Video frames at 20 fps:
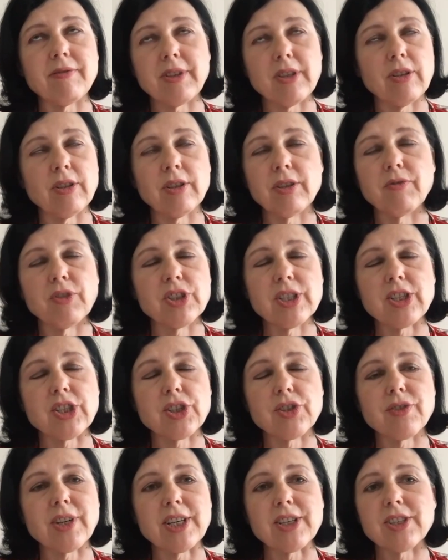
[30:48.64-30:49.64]
it was a
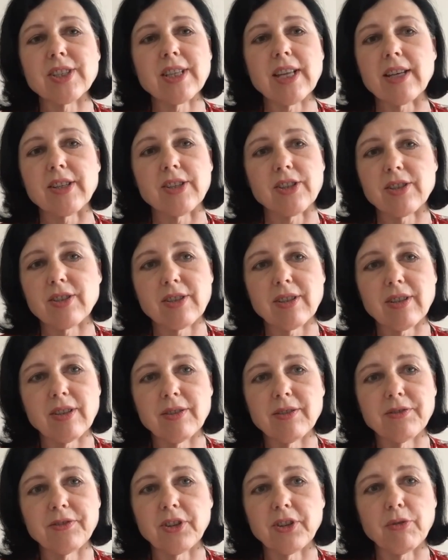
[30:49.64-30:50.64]
stress test
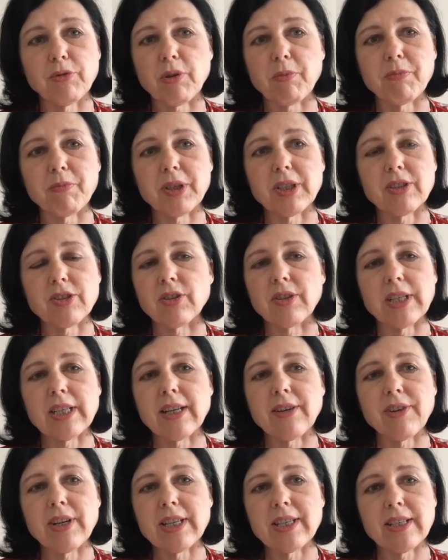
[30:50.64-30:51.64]
for European
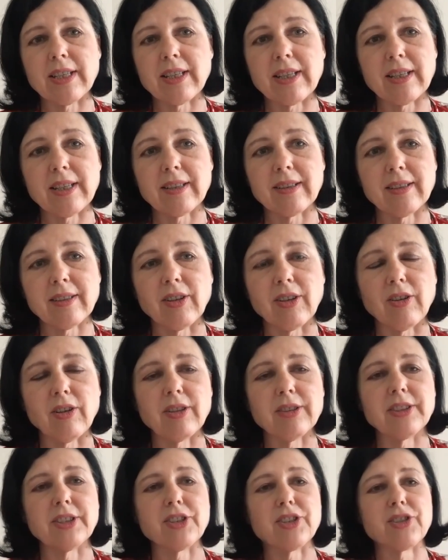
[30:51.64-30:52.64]
solidarity, and
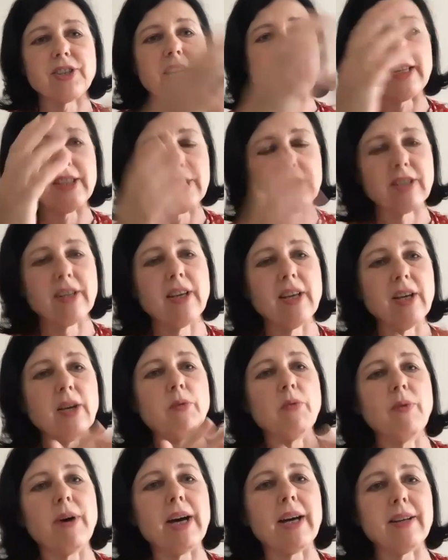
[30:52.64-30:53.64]
all the states
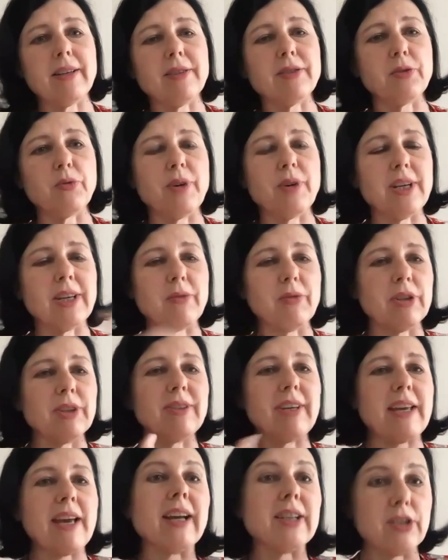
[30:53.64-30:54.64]
were doing what
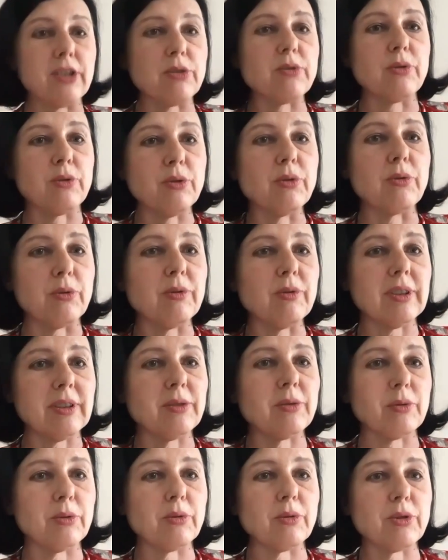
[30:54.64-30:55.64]
they had to do
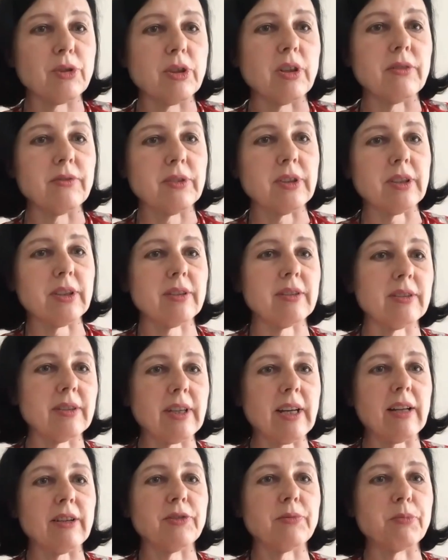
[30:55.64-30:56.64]
to solve the
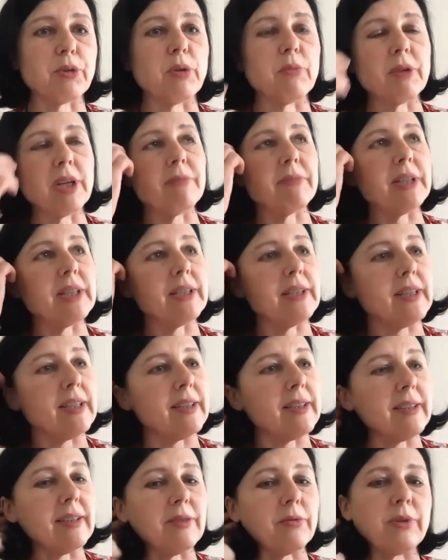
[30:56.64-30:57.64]
health problem
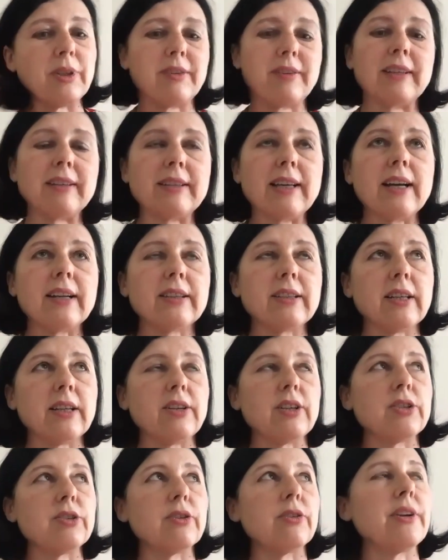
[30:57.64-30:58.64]
within their
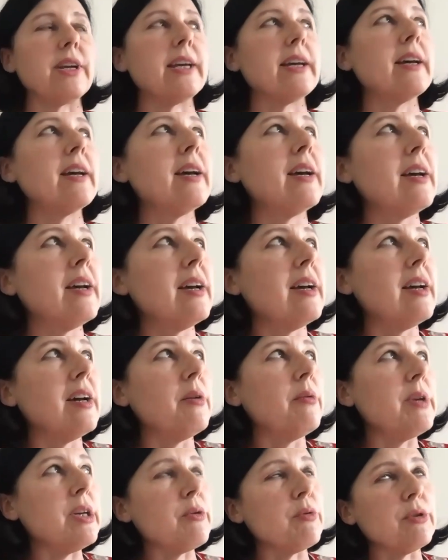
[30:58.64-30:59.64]
territory.
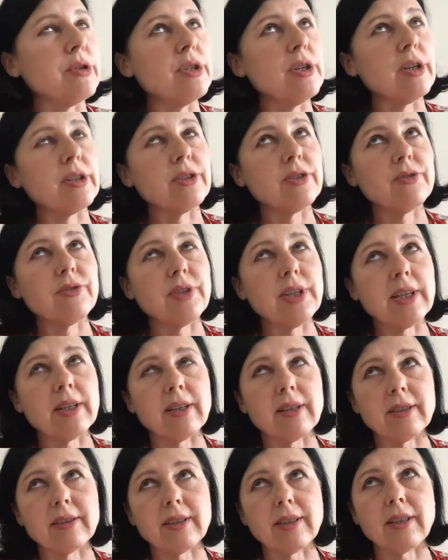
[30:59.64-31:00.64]
We could not
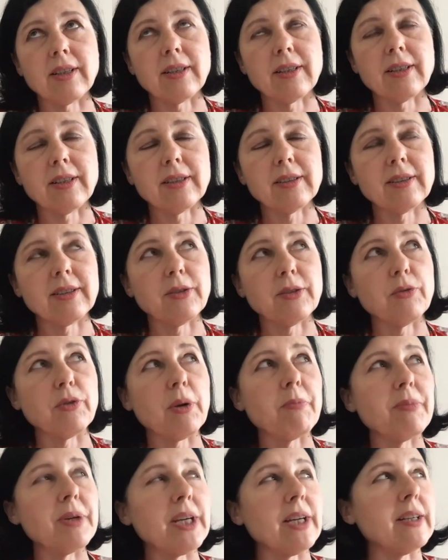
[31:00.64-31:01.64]
trigger the
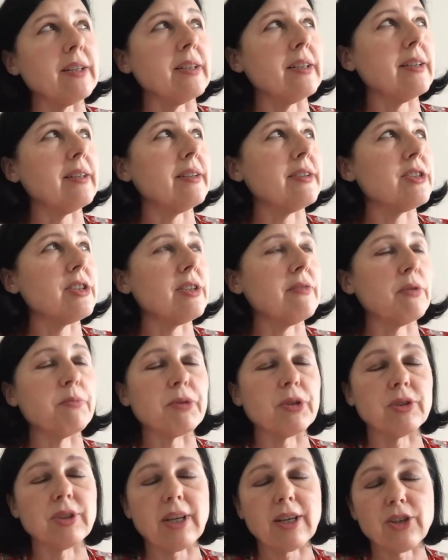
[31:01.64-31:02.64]
European civil
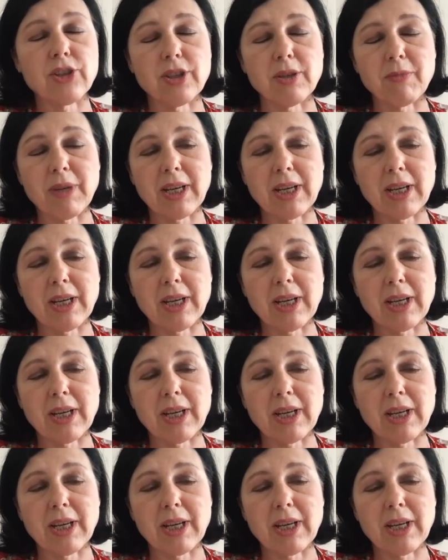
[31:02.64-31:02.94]
protection